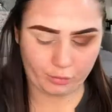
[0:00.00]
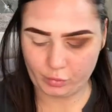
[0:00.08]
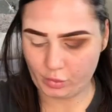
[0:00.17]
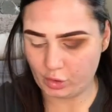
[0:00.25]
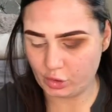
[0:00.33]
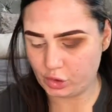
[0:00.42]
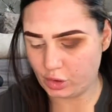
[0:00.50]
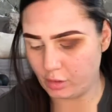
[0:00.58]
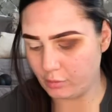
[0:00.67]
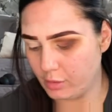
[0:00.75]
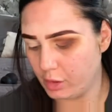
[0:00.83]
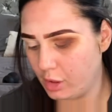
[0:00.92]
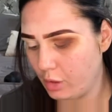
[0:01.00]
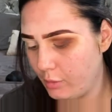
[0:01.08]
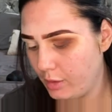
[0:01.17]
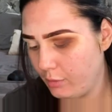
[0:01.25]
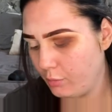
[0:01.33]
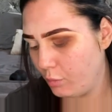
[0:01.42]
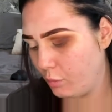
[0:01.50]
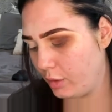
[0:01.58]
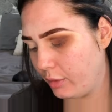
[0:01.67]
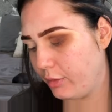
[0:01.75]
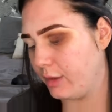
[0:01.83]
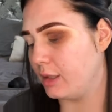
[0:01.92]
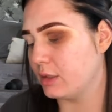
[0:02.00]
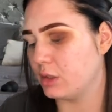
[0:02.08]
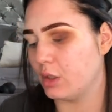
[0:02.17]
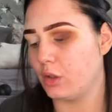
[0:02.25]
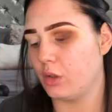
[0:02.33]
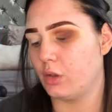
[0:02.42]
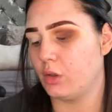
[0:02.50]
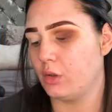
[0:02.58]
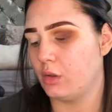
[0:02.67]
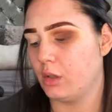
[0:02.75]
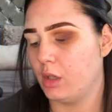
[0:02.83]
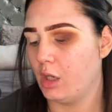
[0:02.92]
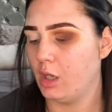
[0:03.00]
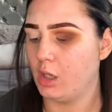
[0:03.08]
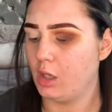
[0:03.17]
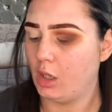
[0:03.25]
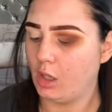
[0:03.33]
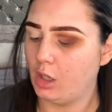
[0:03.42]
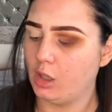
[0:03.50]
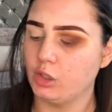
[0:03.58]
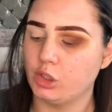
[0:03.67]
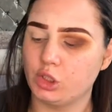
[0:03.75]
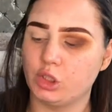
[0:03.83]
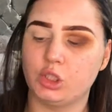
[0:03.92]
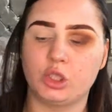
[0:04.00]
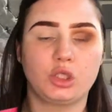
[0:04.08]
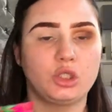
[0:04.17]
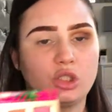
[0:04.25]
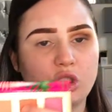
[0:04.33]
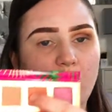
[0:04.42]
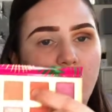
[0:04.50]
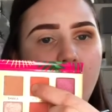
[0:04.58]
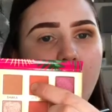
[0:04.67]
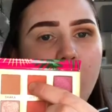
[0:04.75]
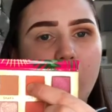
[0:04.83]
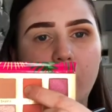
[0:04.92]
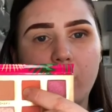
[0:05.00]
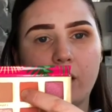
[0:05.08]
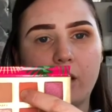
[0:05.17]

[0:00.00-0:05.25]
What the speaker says: brush, I'm going to go in with the tone Shaka.